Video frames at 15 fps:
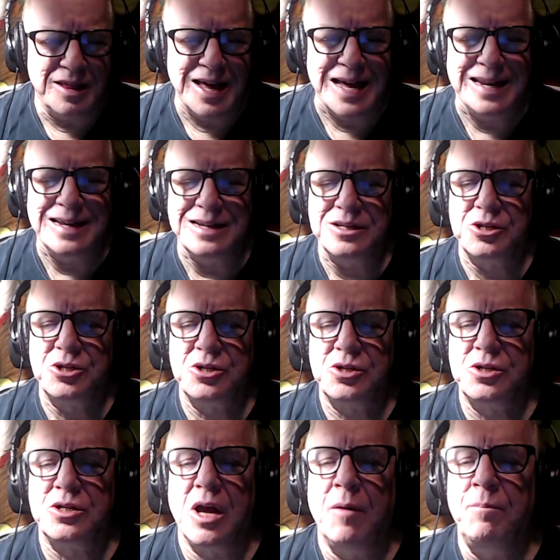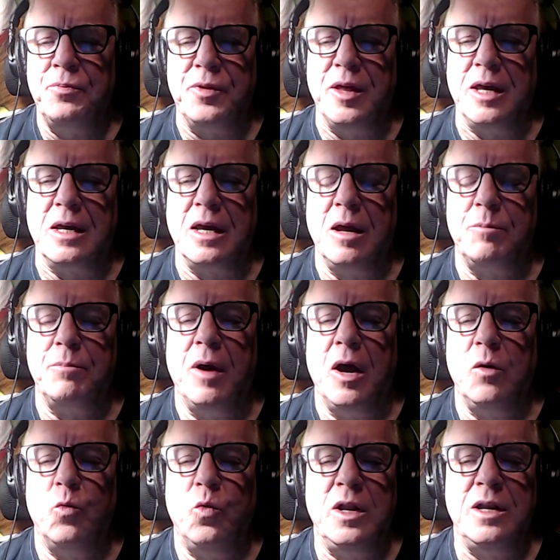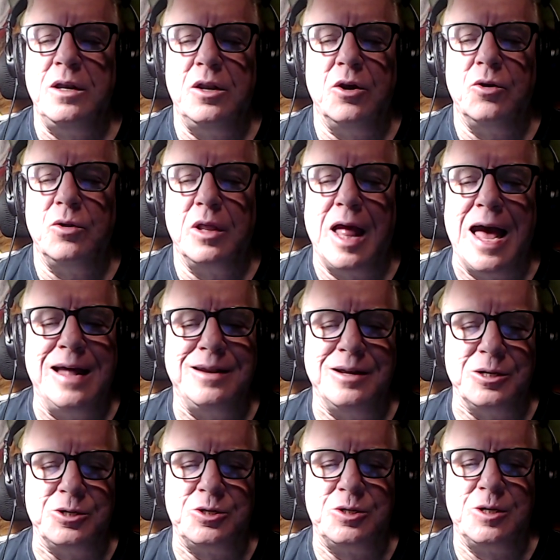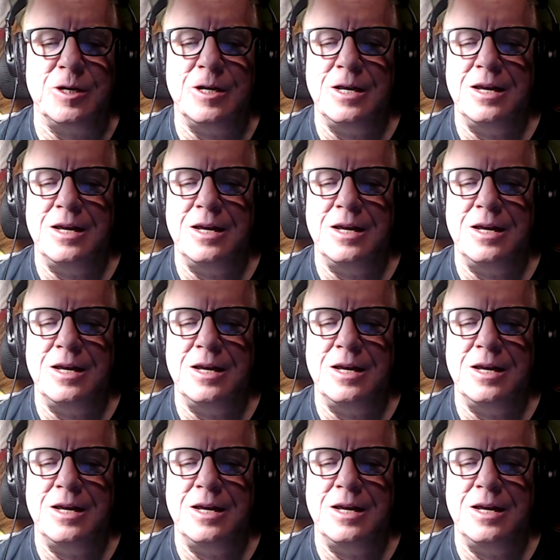that is something at my window lattice.